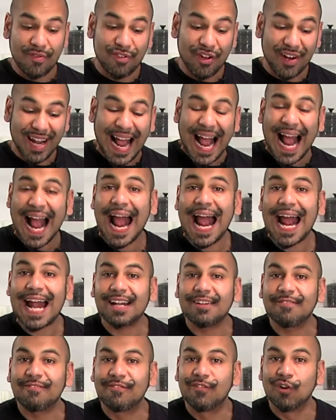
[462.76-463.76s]
got a
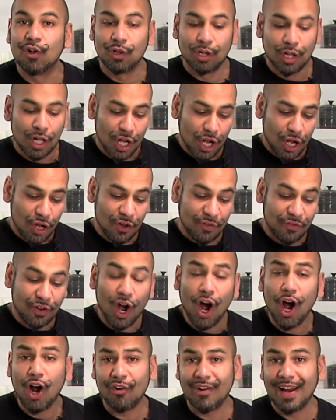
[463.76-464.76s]
handful of
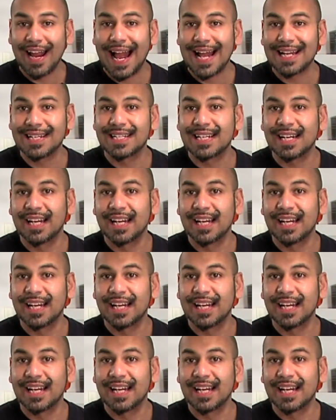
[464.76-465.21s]
coriander